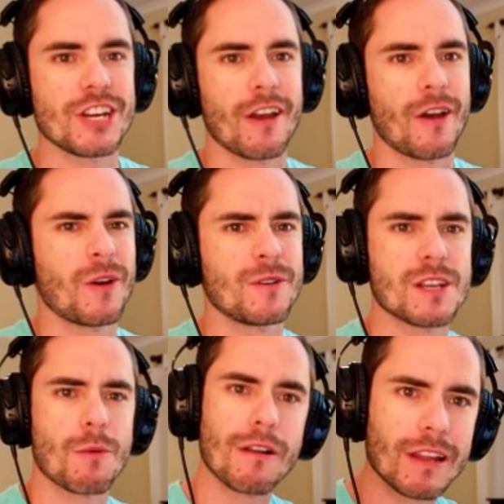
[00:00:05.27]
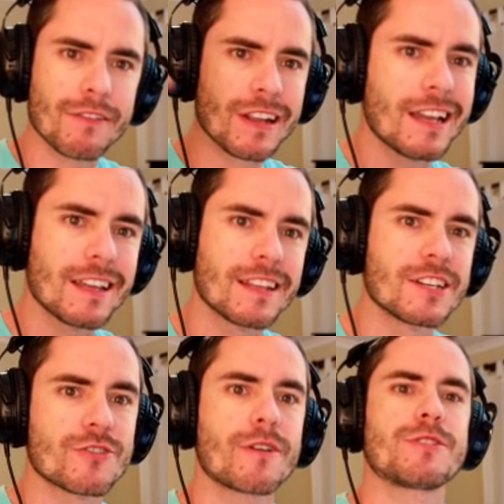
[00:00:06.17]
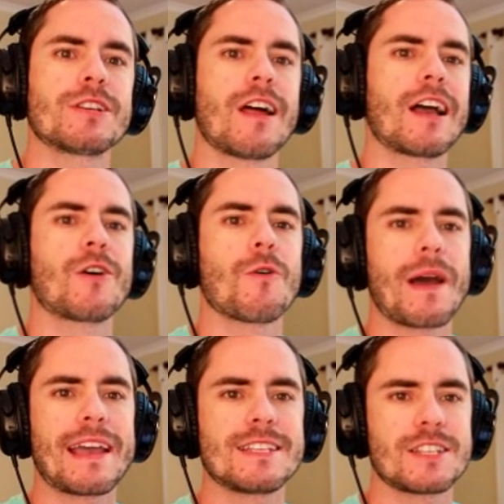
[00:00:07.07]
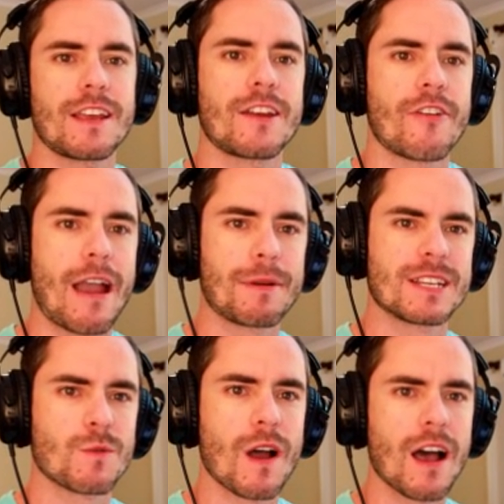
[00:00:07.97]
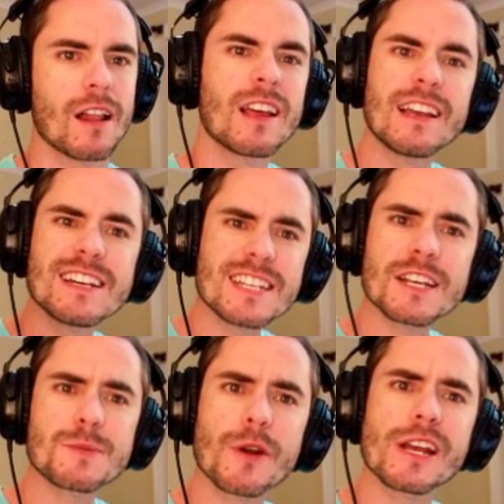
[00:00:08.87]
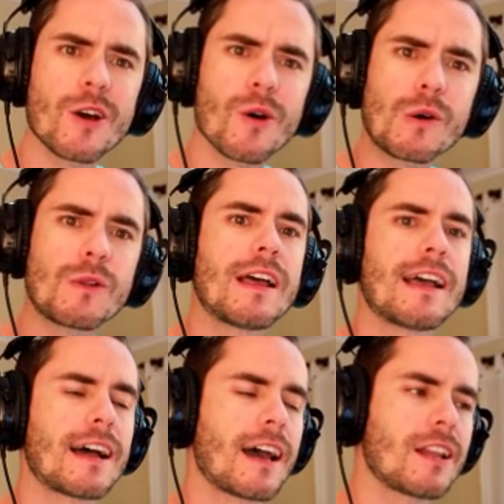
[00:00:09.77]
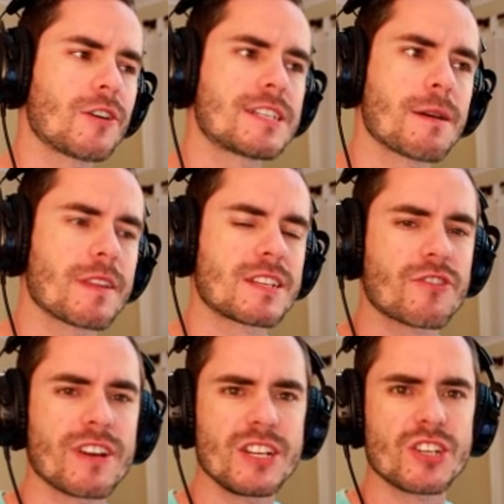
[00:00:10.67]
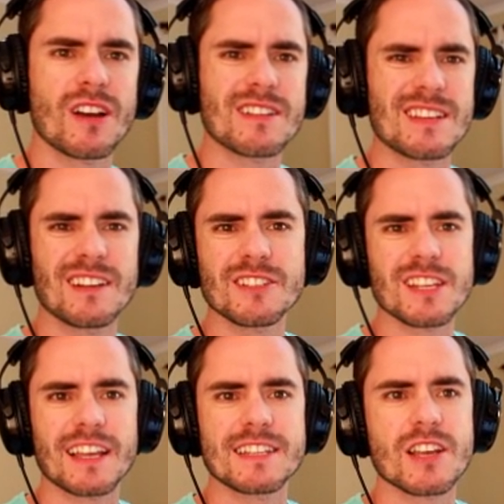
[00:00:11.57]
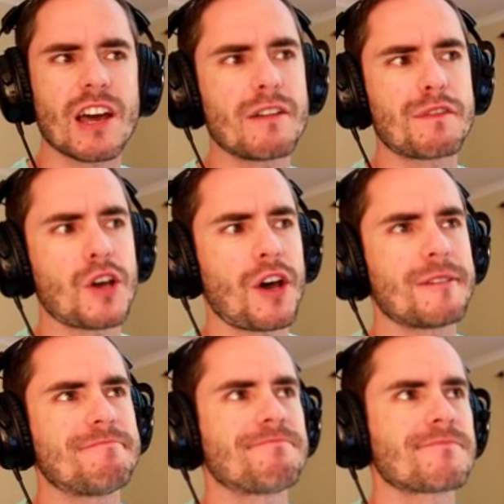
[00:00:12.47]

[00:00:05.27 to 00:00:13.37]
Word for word: dot i o, so I'll leave a link in the description like always so you can grab it as well. Seems pretty cool. I had a look at some of the screenshots and it looks like it's kind of got,